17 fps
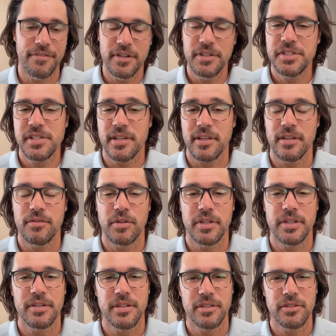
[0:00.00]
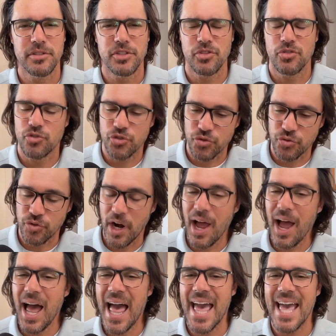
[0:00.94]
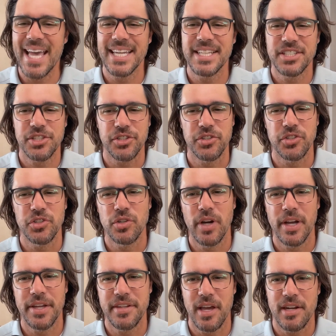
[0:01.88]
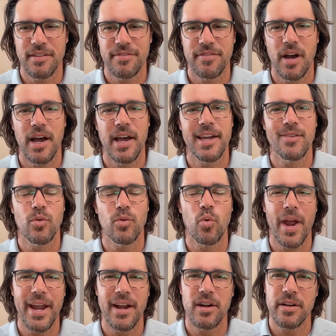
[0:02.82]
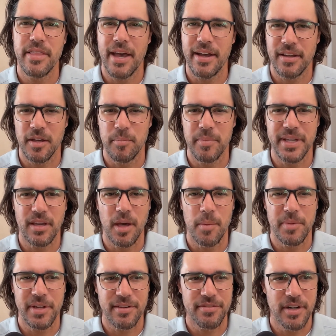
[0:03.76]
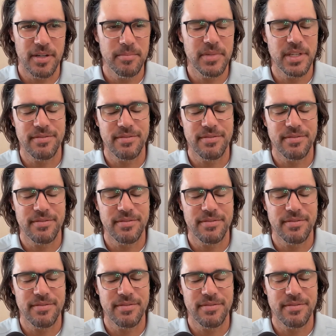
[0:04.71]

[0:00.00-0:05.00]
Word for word: First thing you want to do is try to identify where that could be coming from.